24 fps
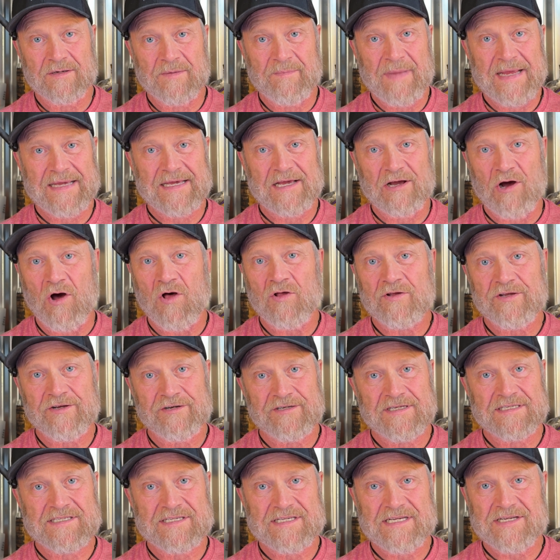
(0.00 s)
You're making all your
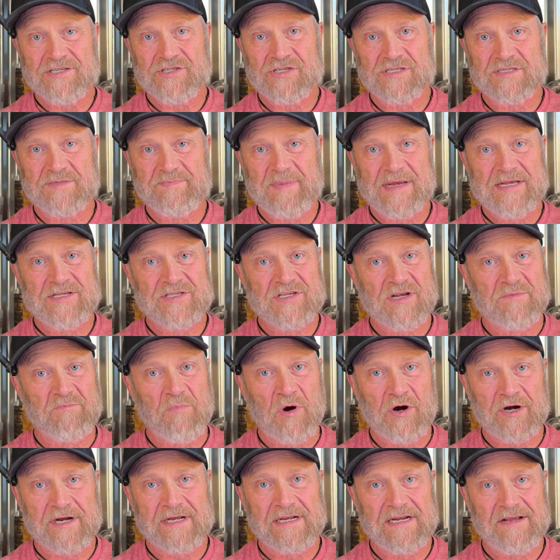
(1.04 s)
decisions based on
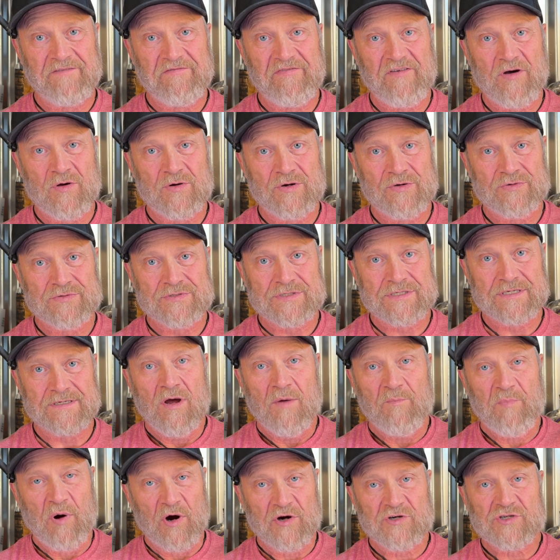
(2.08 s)
marketing photos,
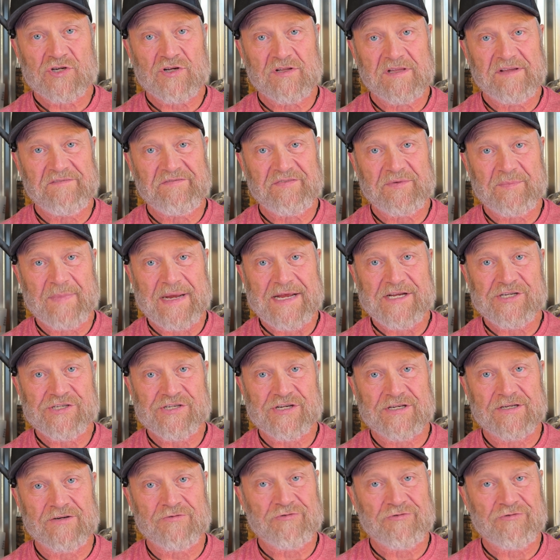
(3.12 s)
partial information,